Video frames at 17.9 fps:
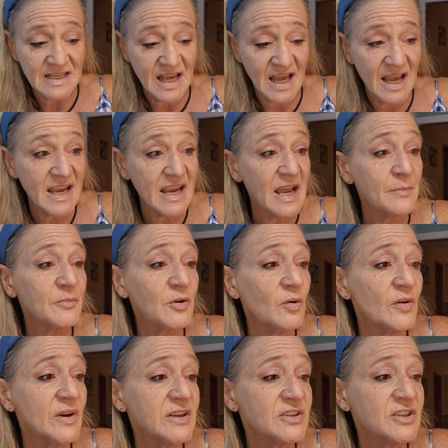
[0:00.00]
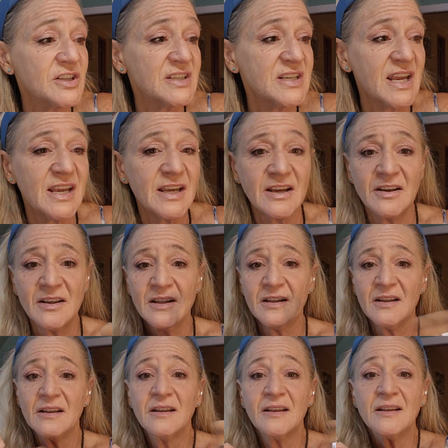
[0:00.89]
I am going to take
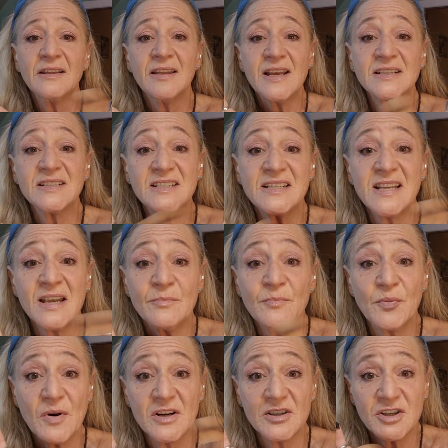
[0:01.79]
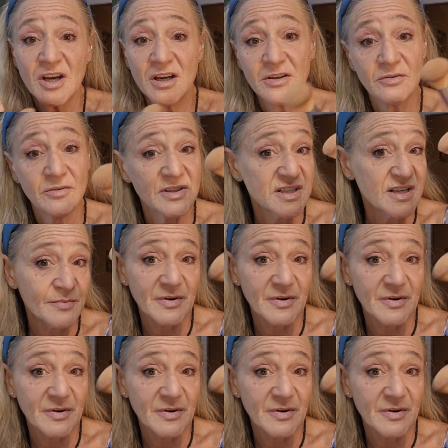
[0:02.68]
that same brush I used.